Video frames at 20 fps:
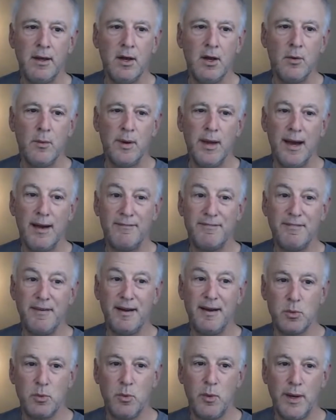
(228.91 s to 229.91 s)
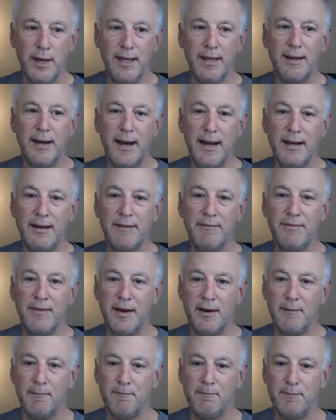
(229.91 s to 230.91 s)
We have 29 of
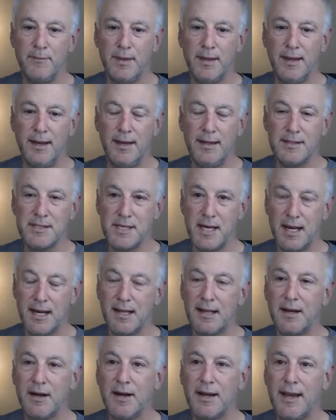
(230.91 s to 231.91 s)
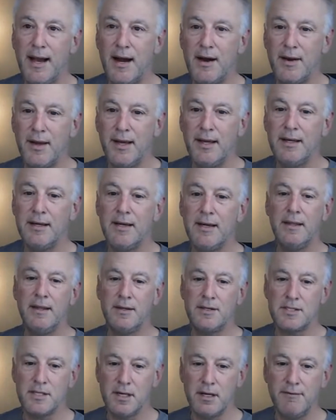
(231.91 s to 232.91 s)
them in Santa Clara County,
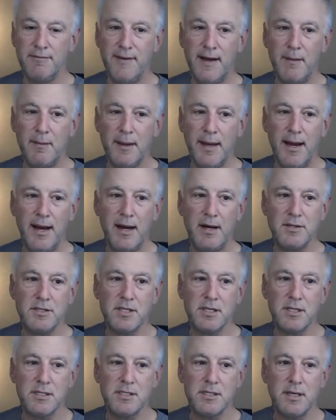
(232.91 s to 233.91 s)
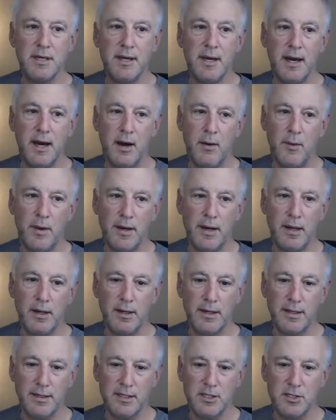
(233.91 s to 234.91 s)
single family houses. I want to look
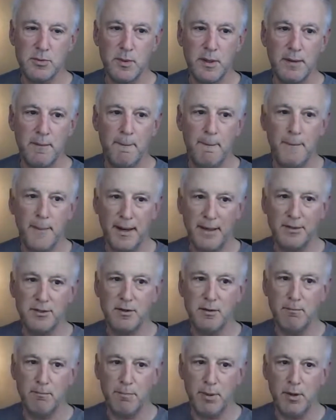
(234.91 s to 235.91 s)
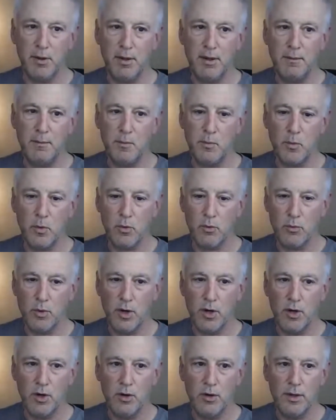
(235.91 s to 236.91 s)
at this one, Bolham
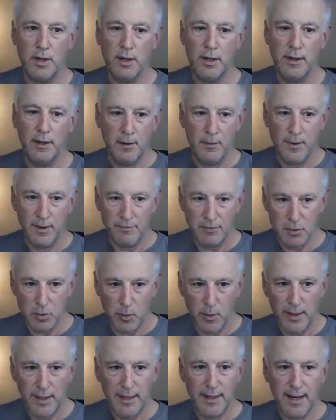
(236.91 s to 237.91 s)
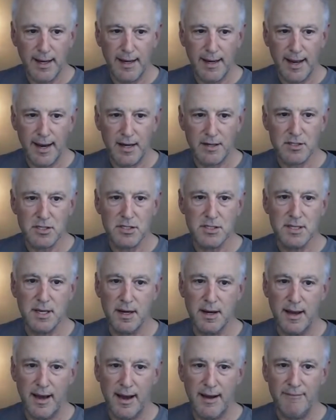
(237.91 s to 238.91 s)
Road. We have 29 houses that
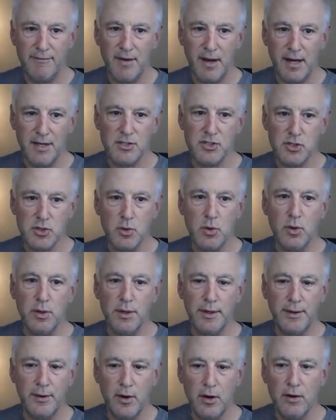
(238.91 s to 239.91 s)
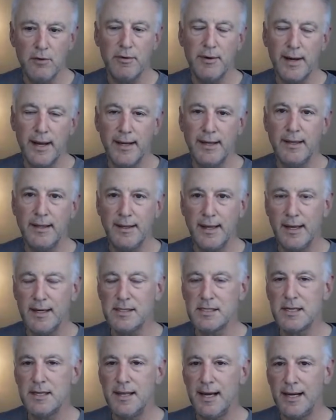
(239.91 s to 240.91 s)
have not sold in over 90 days.
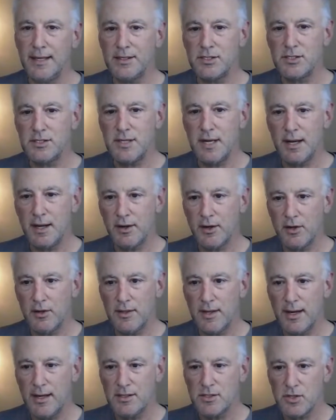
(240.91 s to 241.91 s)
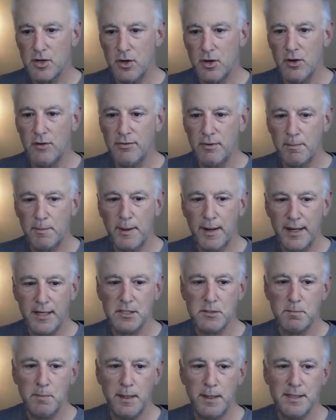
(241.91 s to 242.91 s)
And that's telling you that it's
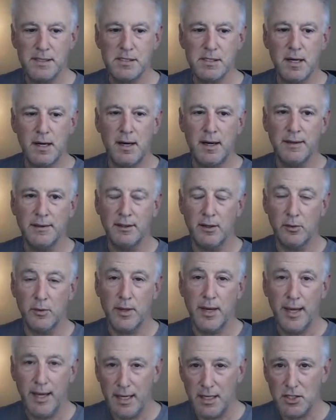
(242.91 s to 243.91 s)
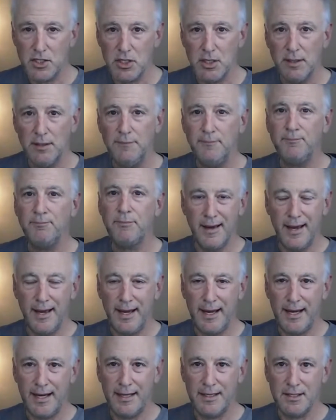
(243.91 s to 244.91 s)
overpriced based on location
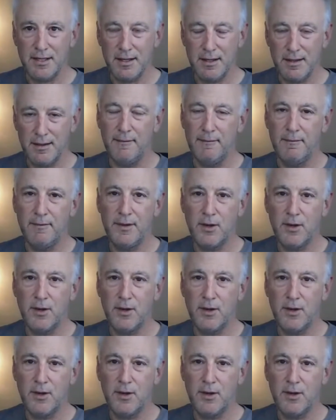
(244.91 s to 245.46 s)
and the